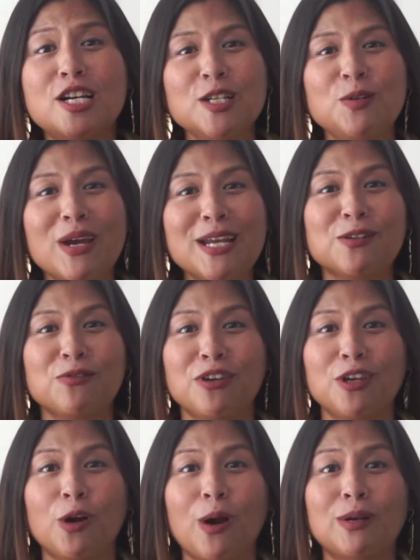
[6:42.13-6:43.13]
good way to
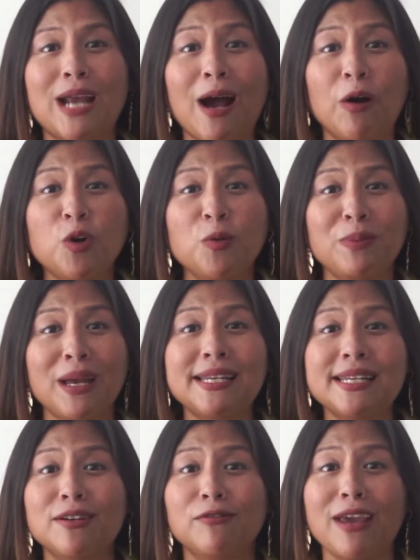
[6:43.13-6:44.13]
figure out how
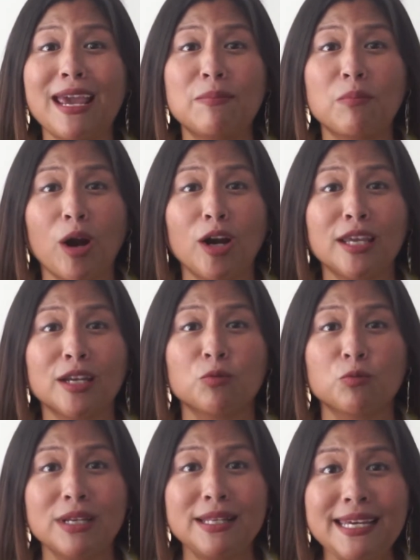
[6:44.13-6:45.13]
competitive a market
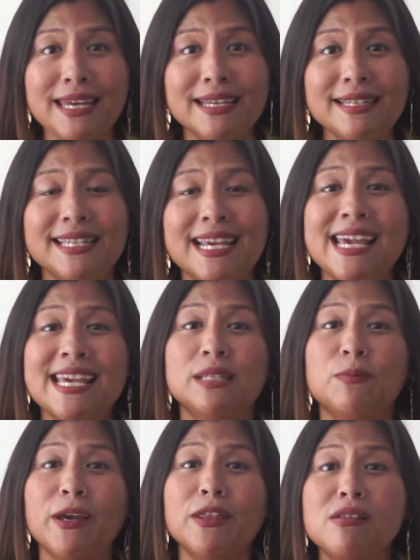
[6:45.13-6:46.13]
really is
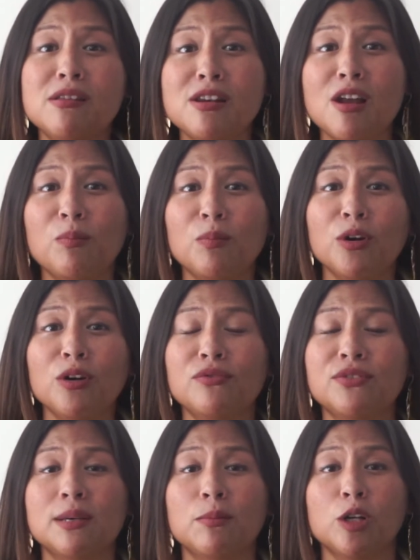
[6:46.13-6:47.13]
by the number
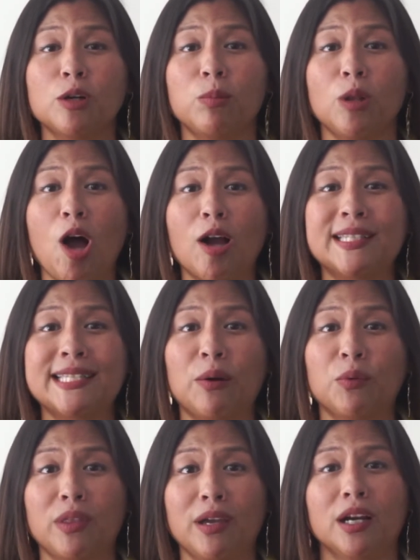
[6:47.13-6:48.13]
of similar blogs
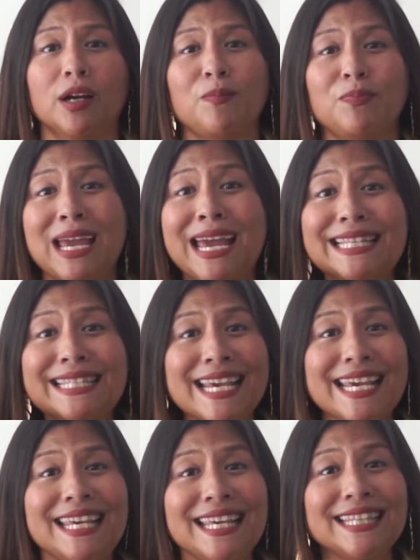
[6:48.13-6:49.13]
out there.
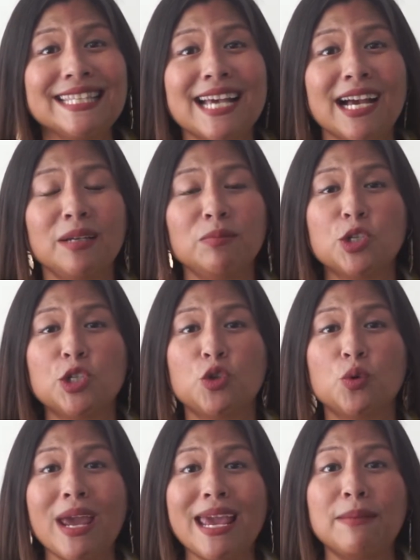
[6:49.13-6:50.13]
Taking the time to
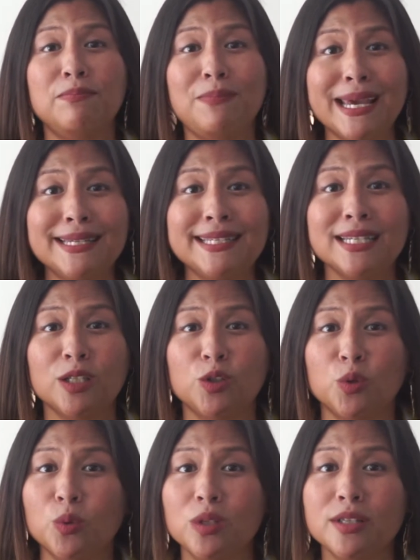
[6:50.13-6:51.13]
do a basic
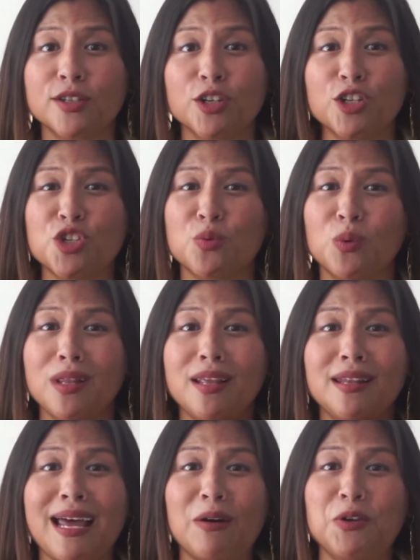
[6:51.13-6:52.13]
Google search will
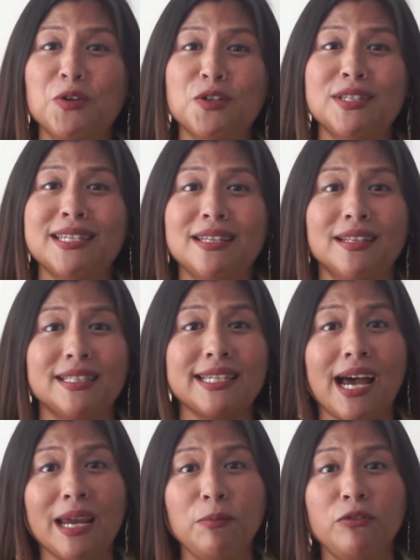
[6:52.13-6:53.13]
allow you to see the
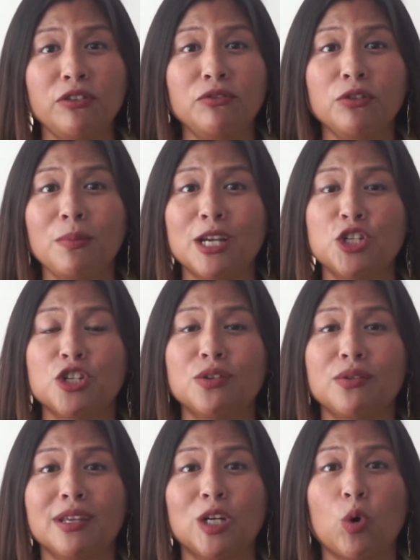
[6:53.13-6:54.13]
type of
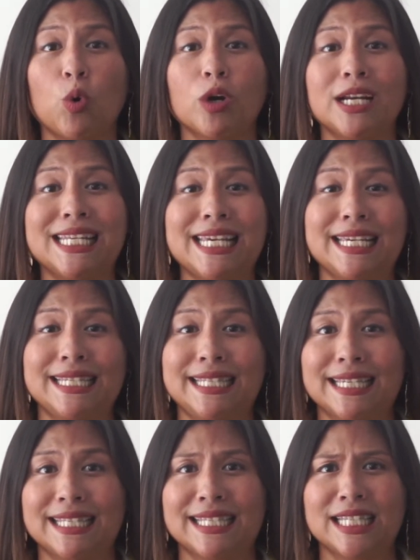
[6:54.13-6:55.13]
information that already
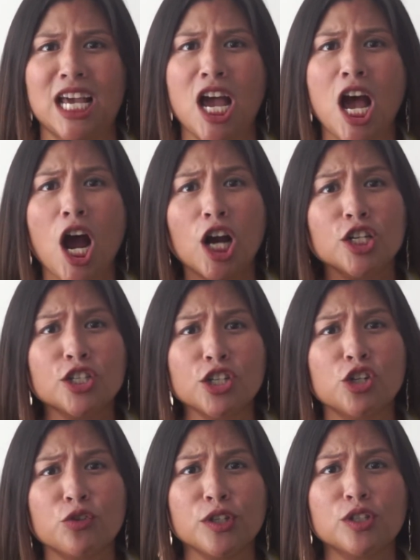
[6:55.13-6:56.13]
exists. Are
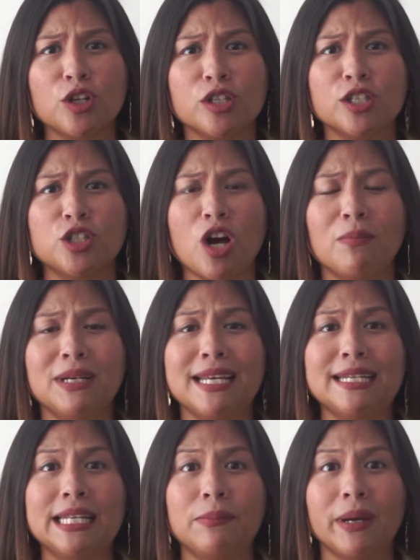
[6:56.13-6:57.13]
search results
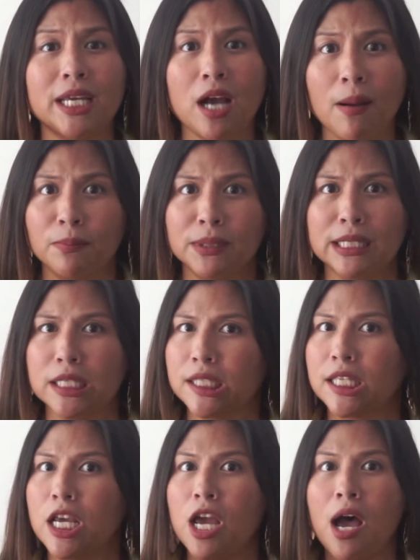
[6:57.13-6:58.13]
dominated by
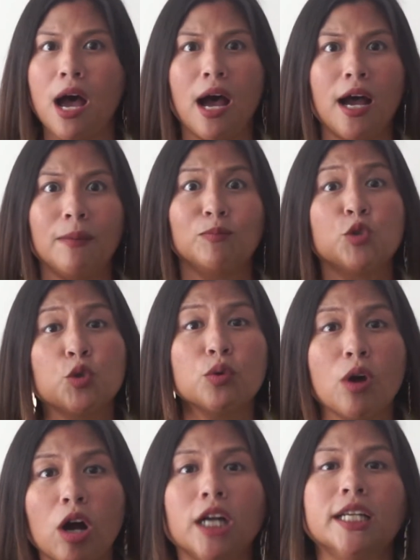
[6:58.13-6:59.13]
companies? Do
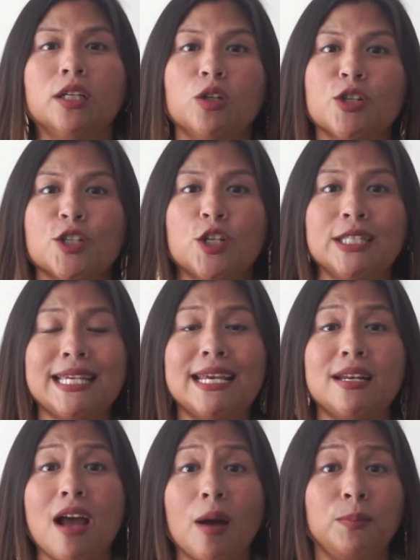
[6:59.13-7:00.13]
the articles
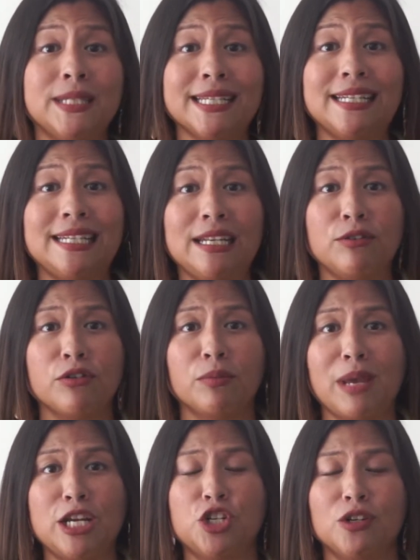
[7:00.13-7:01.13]
contain updated
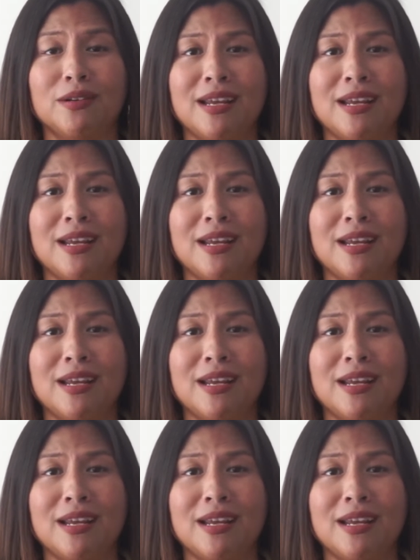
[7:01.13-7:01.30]
information?